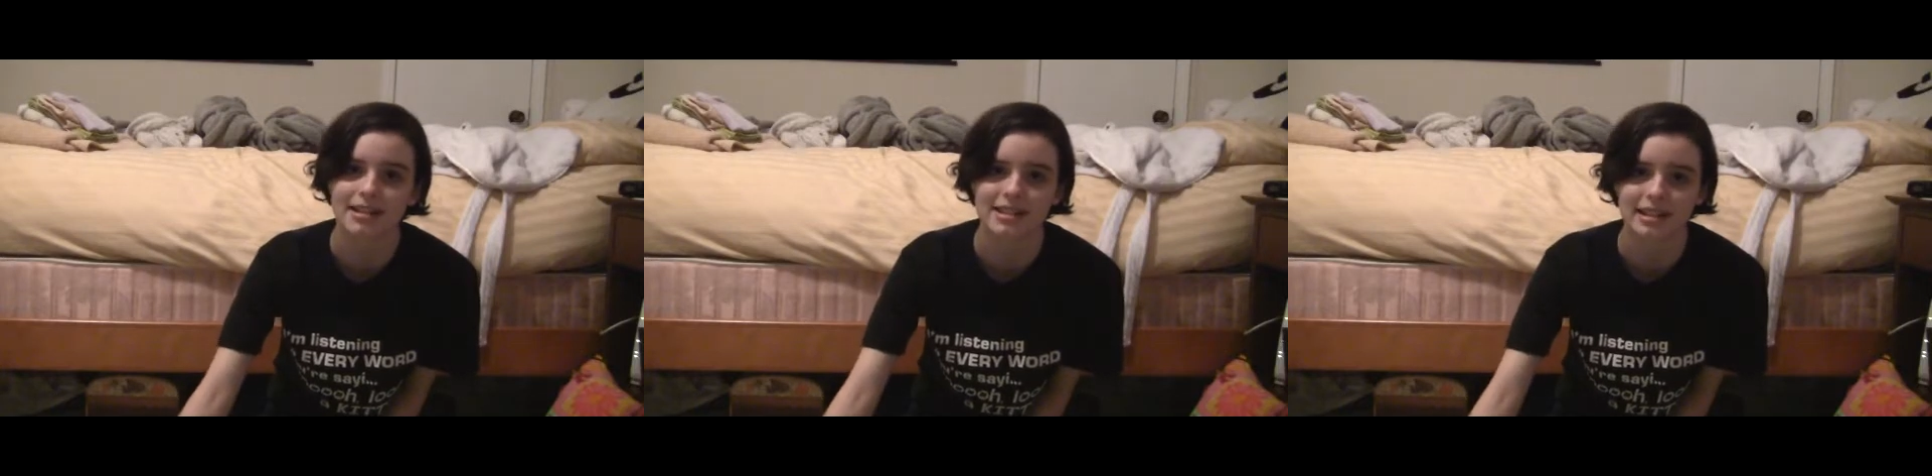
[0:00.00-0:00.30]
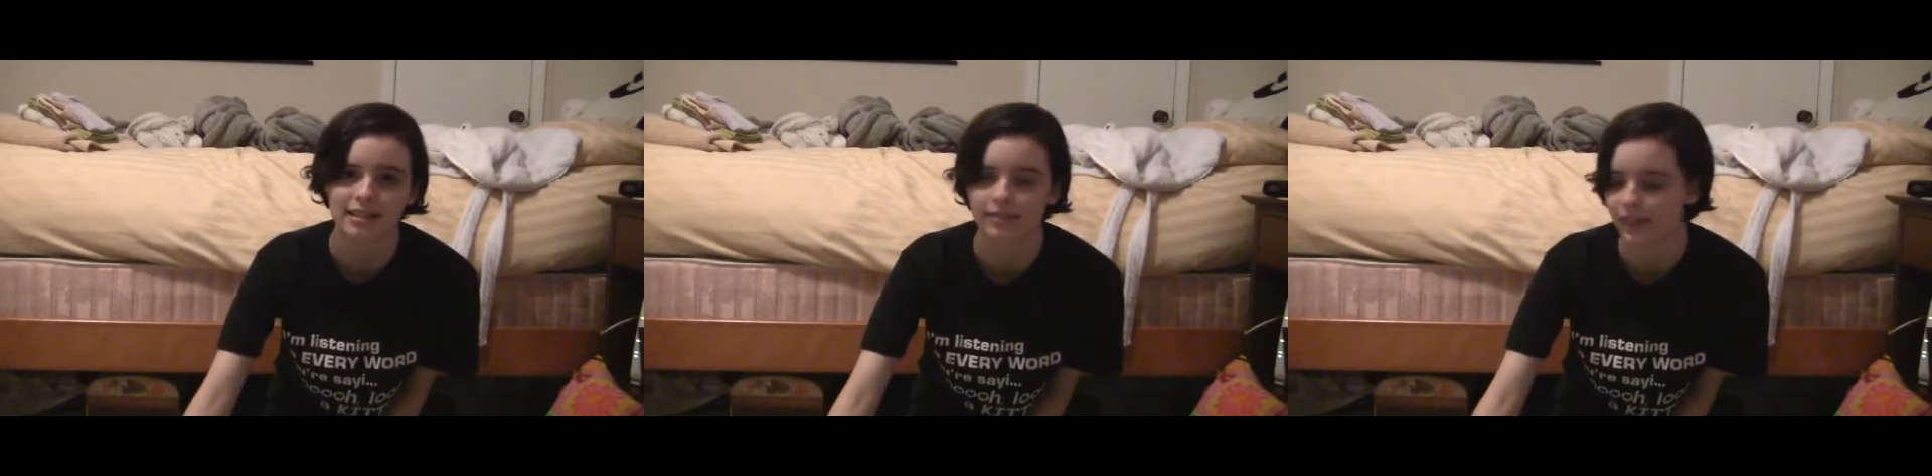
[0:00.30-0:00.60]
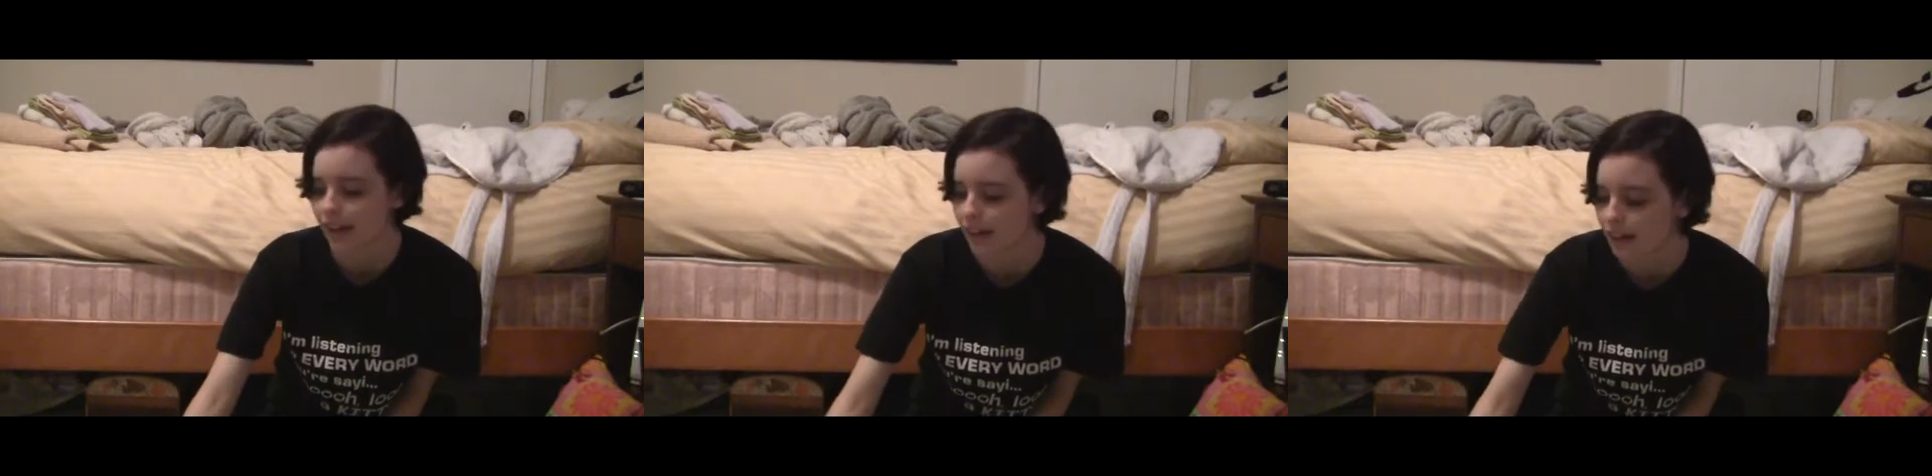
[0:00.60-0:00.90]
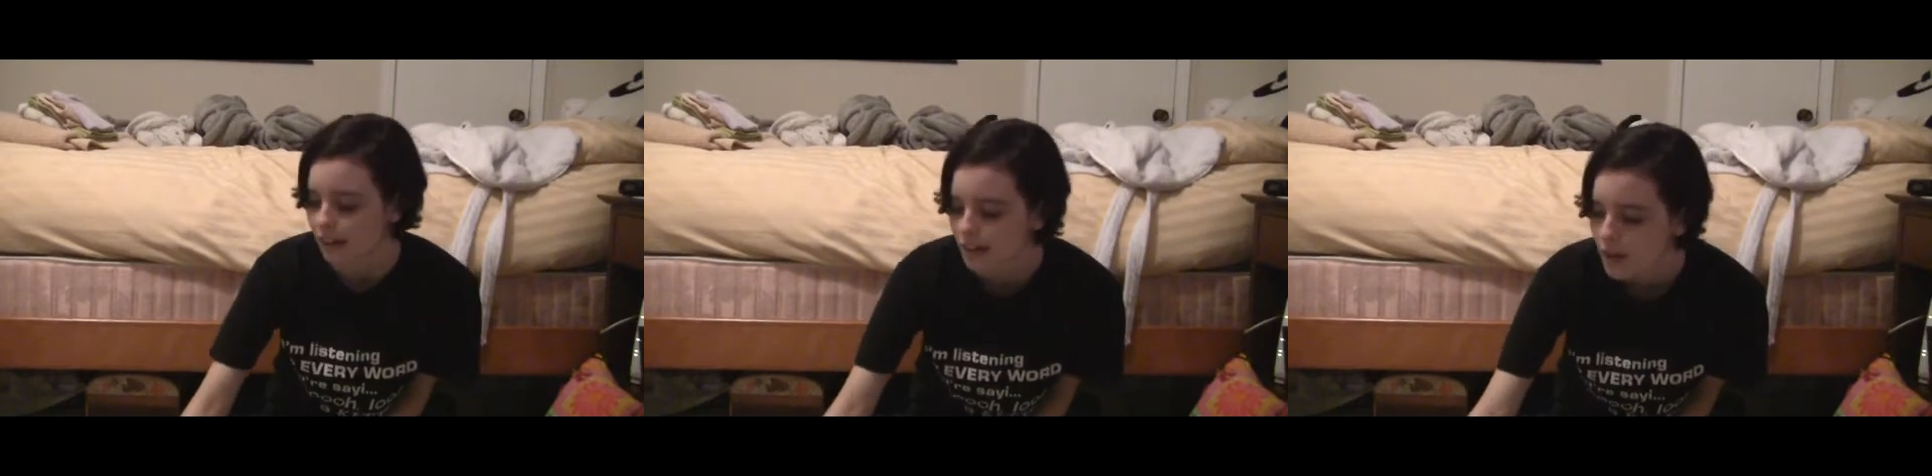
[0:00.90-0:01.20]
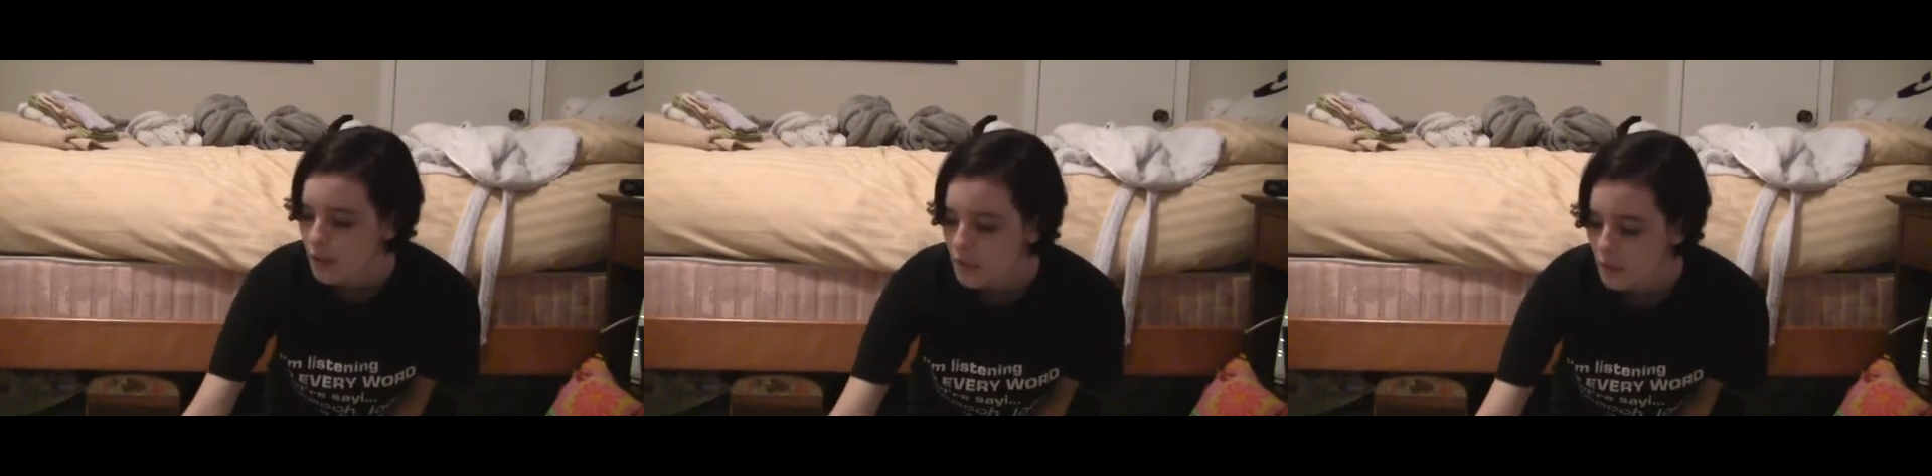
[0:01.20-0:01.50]
Aziraphael
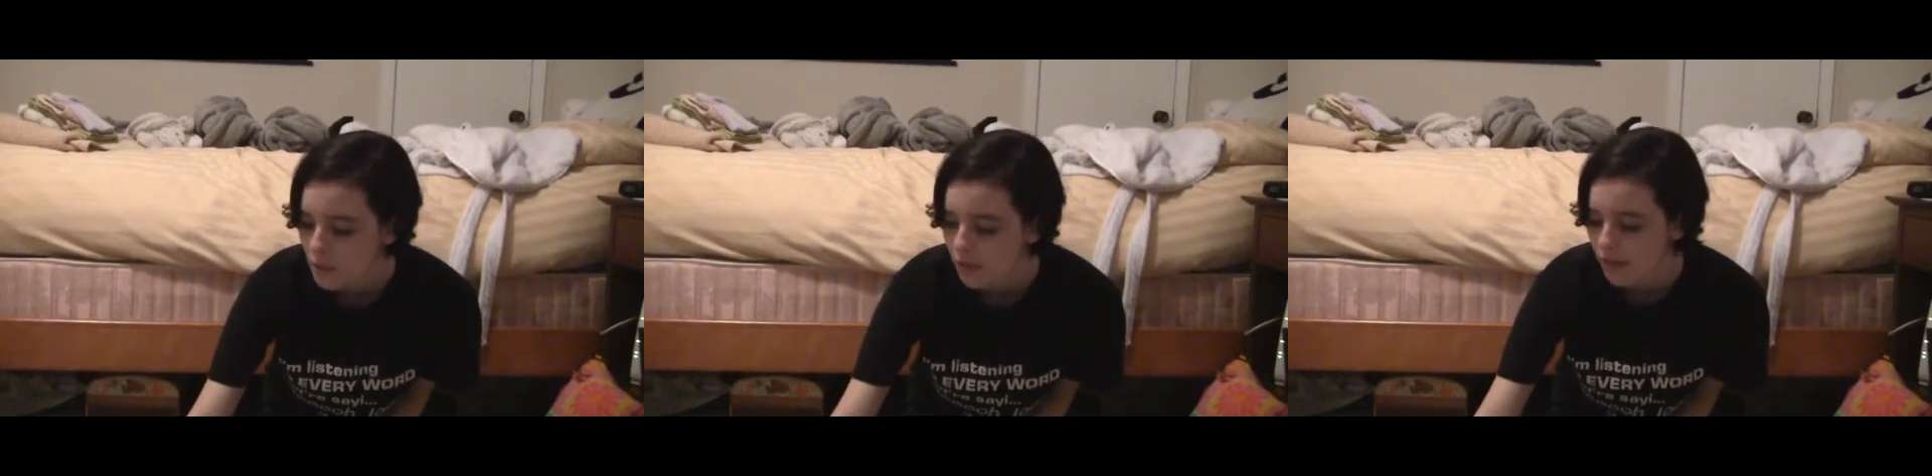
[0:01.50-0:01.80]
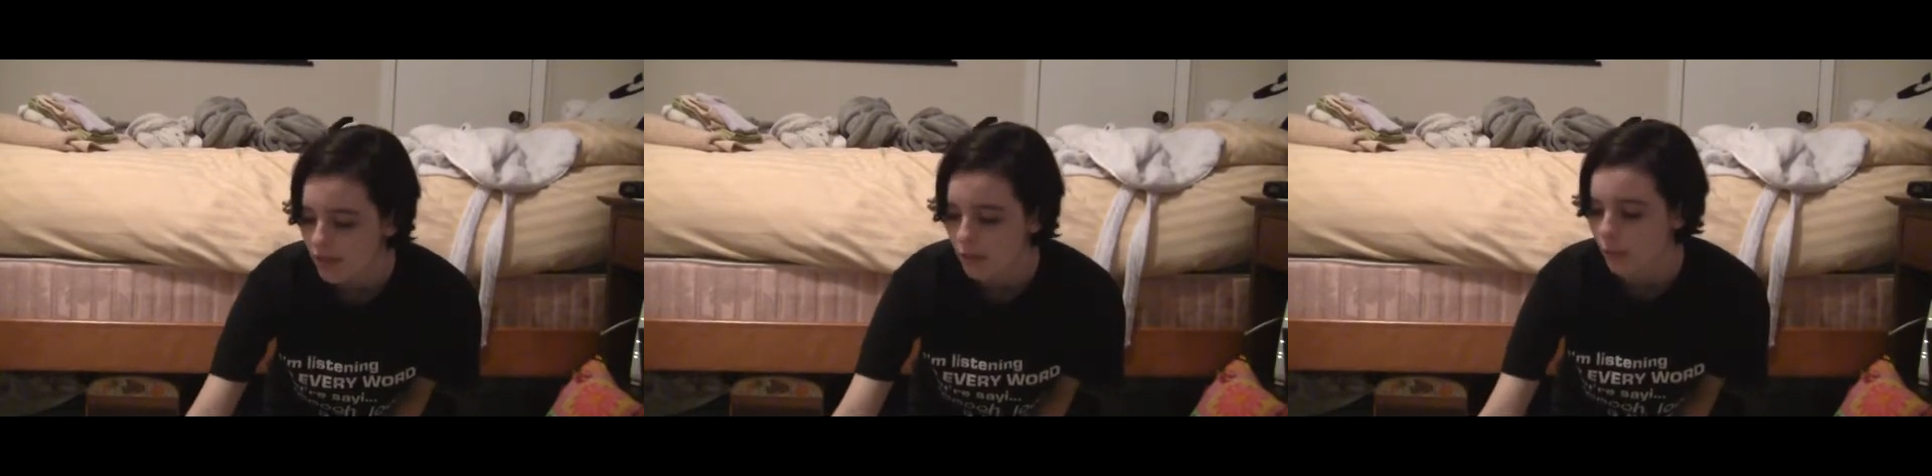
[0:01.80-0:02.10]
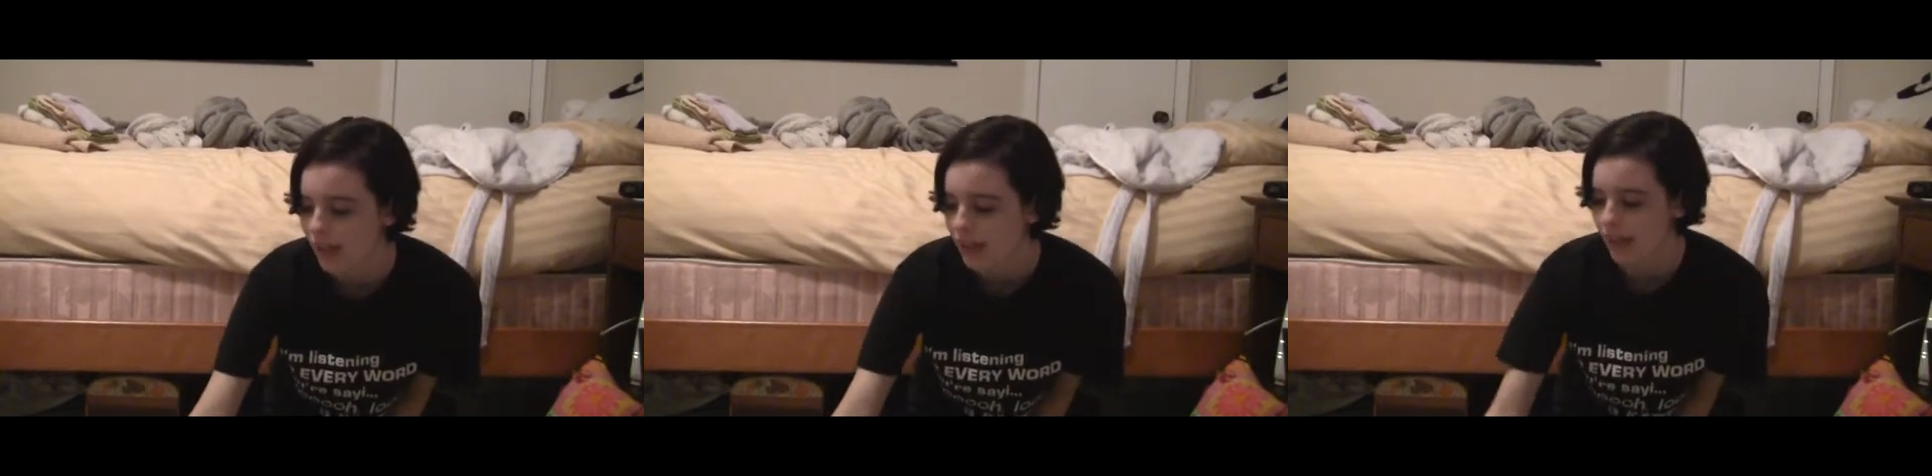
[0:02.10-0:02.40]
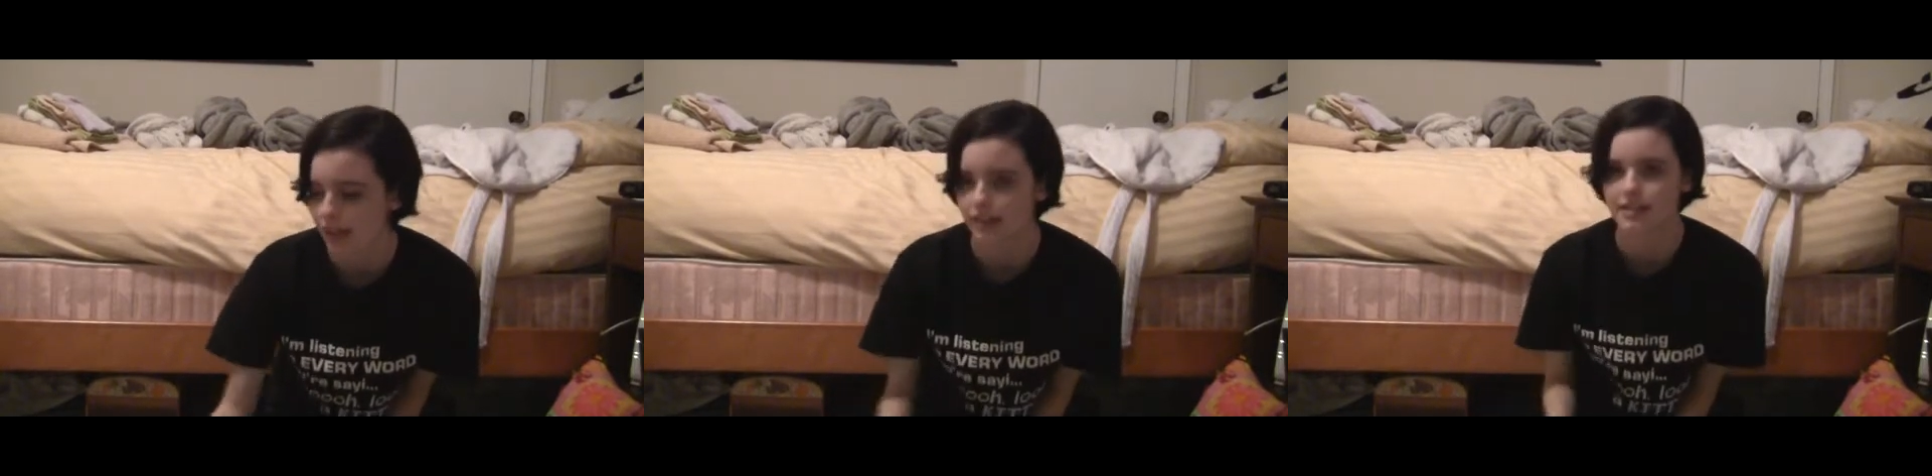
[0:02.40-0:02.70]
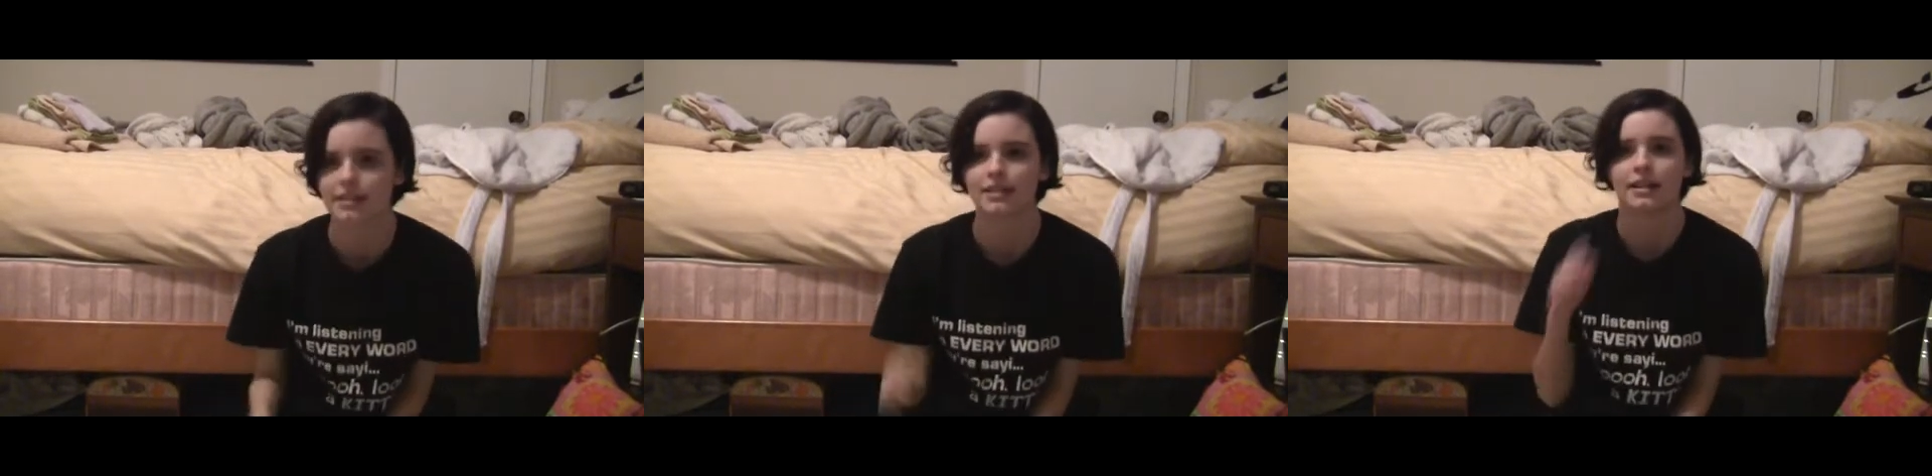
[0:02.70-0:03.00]
with the
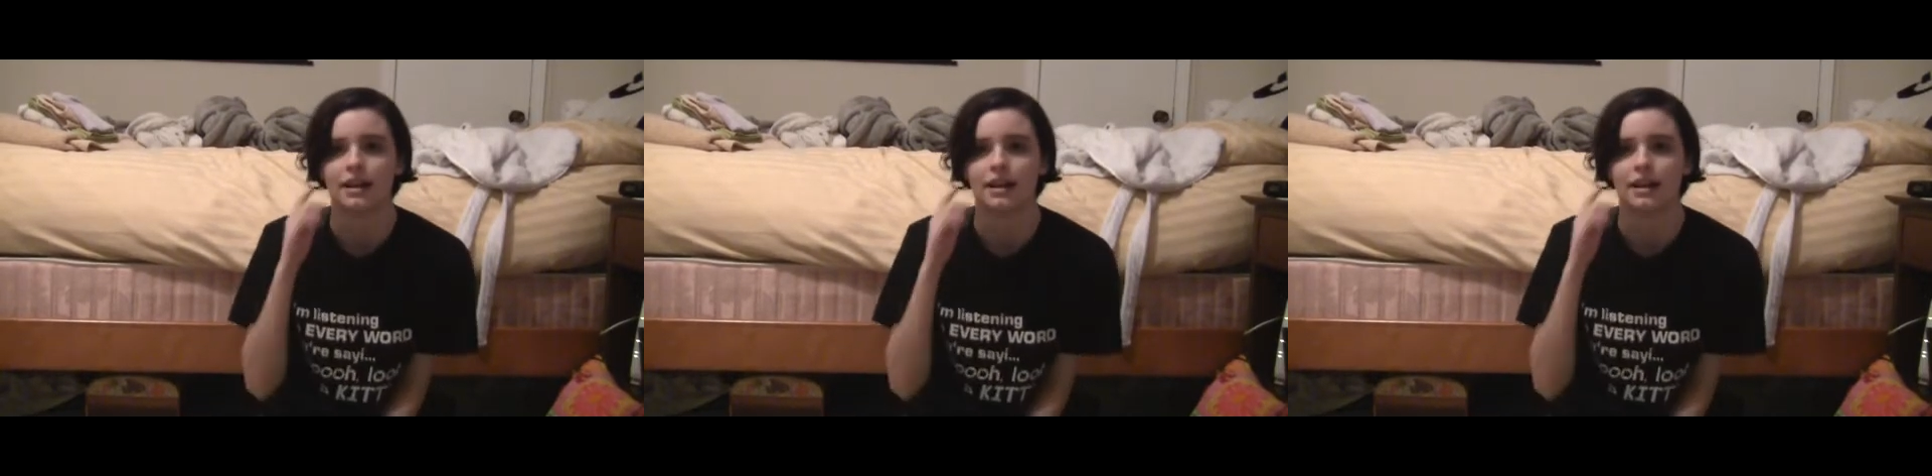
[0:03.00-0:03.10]
wings.